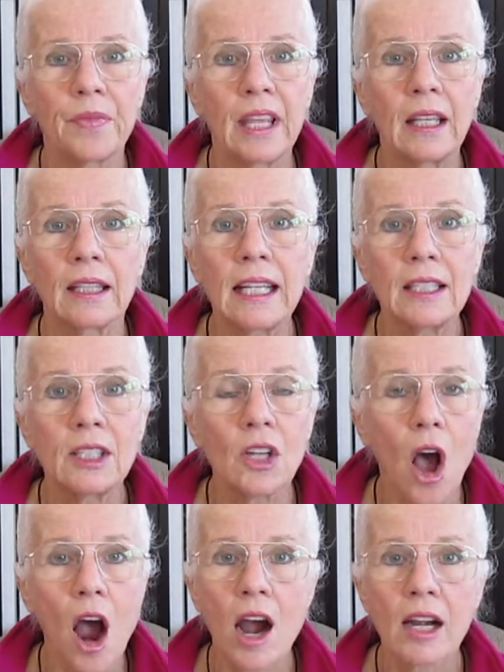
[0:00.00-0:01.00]
It leads
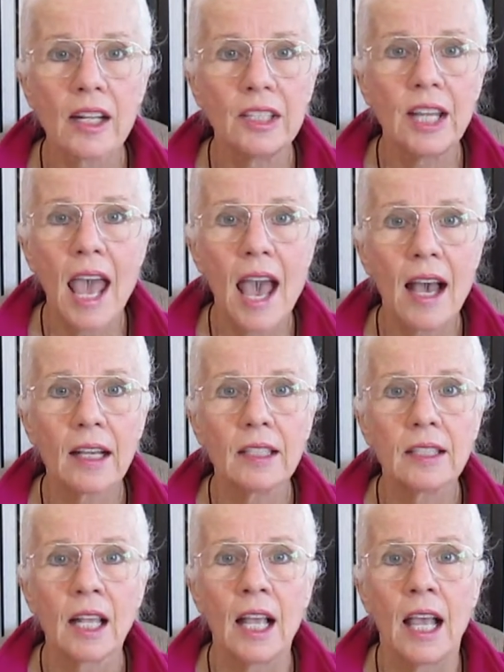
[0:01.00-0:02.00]
to heart
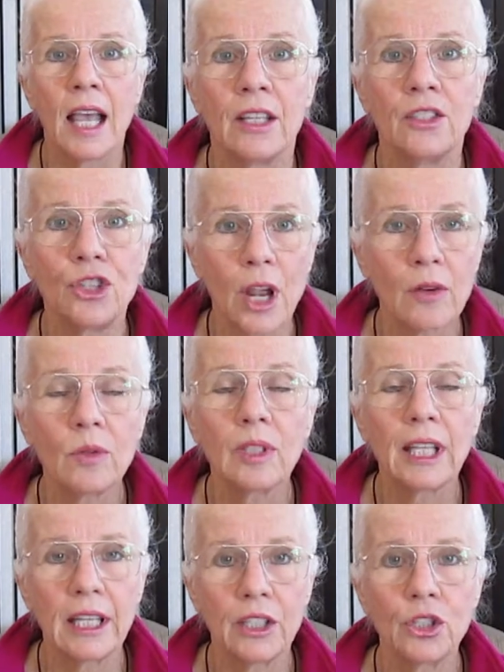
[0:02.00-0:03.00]
attacks.
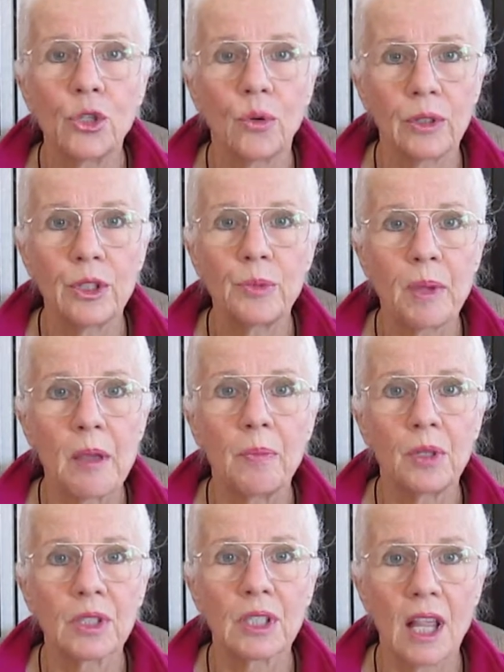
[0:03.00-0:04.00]
Generally, it shortens
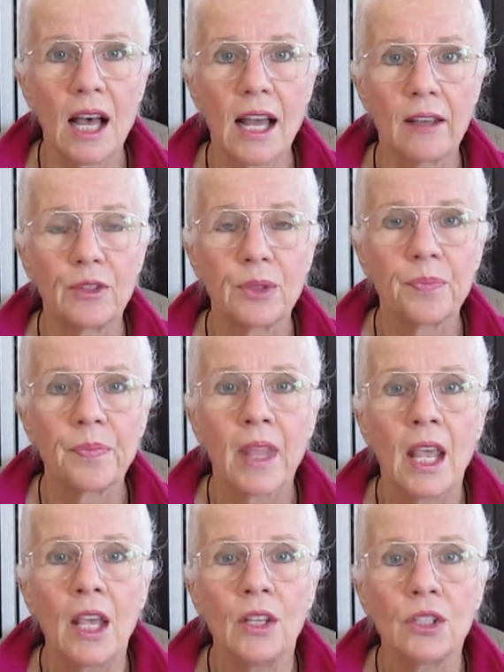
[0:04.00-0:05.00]
people's lives.
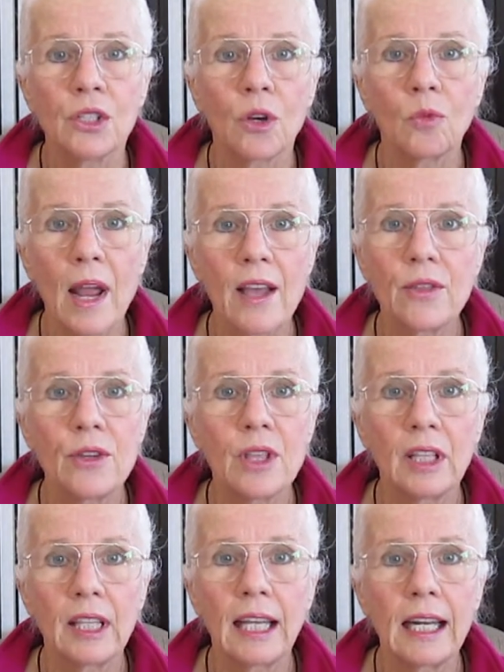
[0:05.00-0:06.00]
So rather
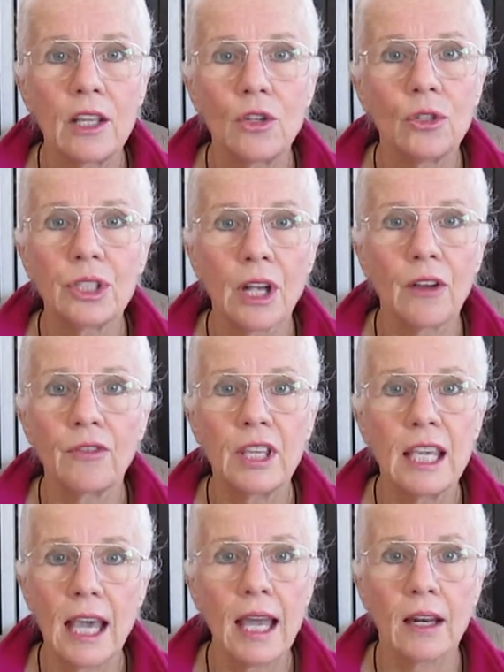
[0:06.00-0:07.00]
than letting yourself
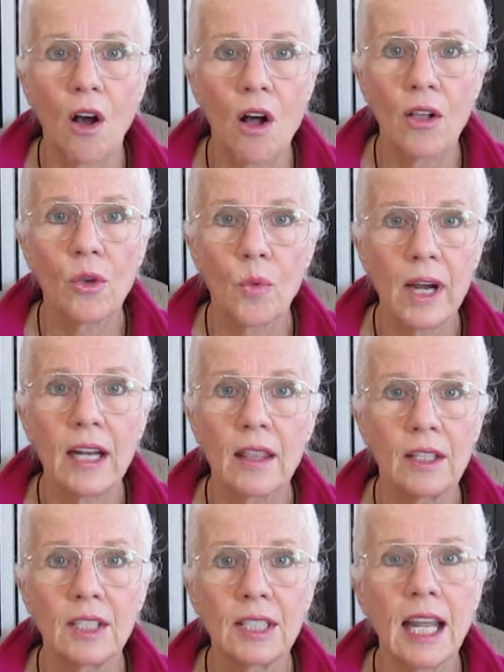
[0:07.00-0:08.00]
get all the way to
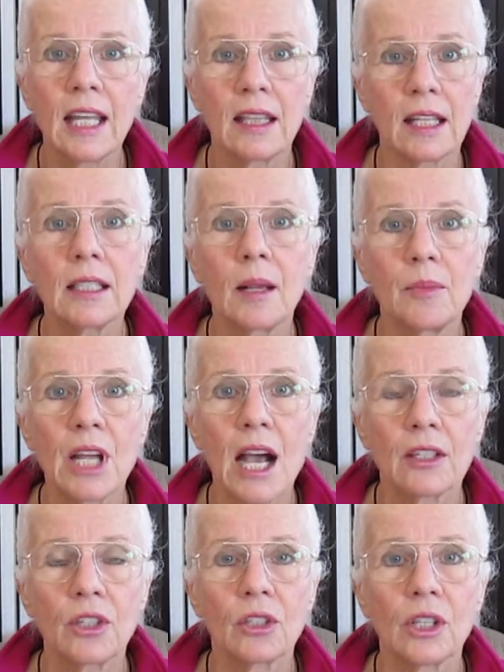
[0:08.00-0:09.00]
the state that some
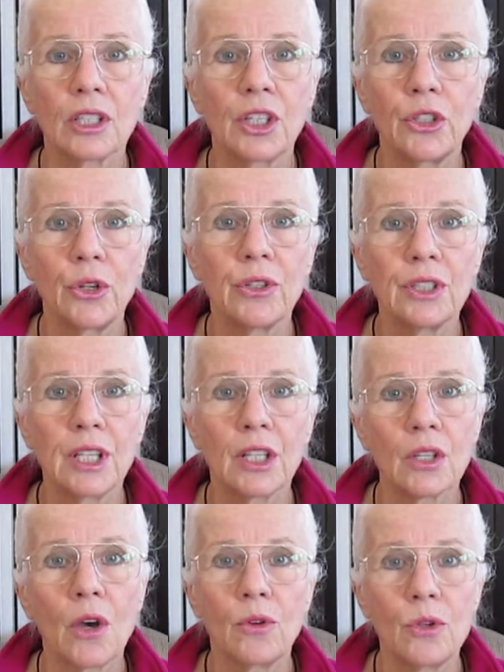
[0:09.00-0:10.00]
doctor looks at you and
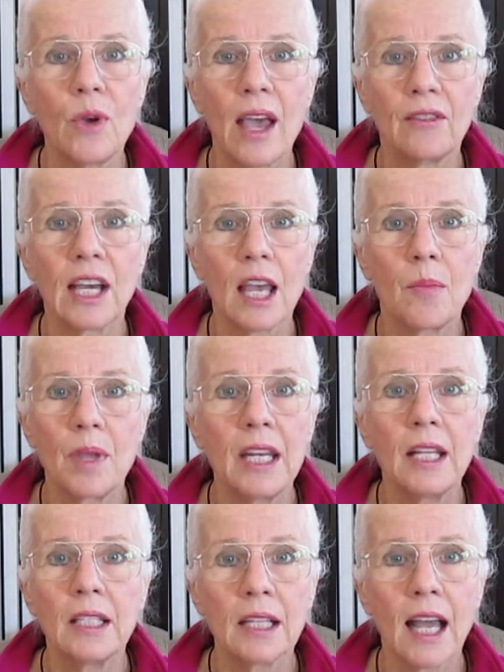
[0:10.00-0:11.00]
says, oh, you have
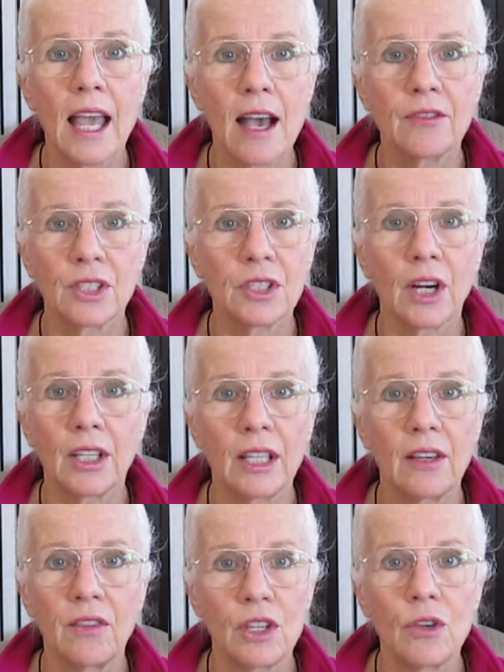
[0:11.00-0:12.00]
diabetes, I have to start
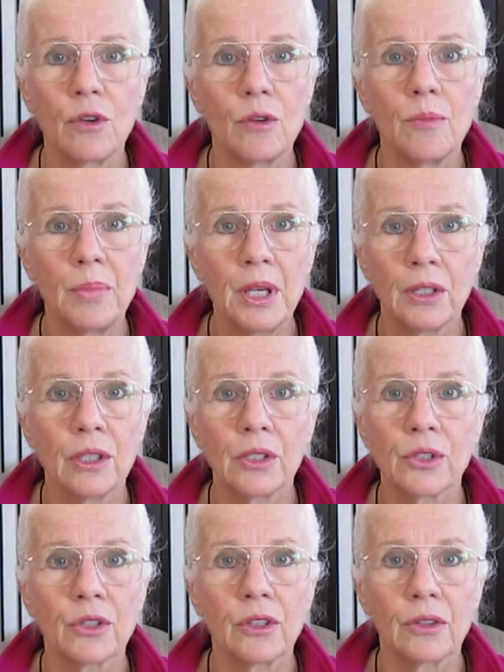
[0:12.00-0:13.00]
giving you
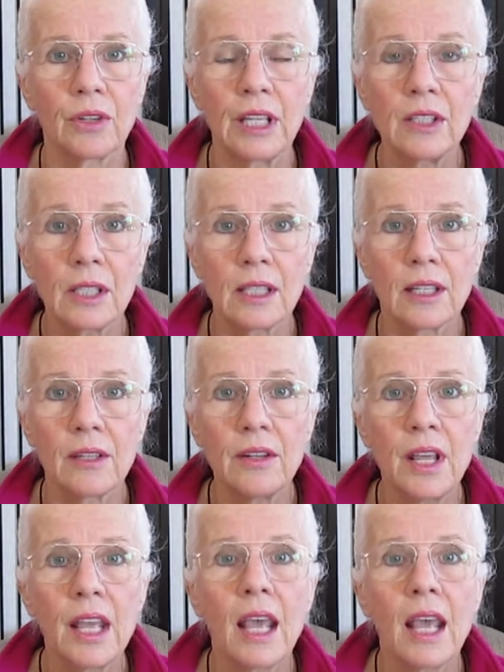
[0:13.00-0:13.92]
pills or insulin,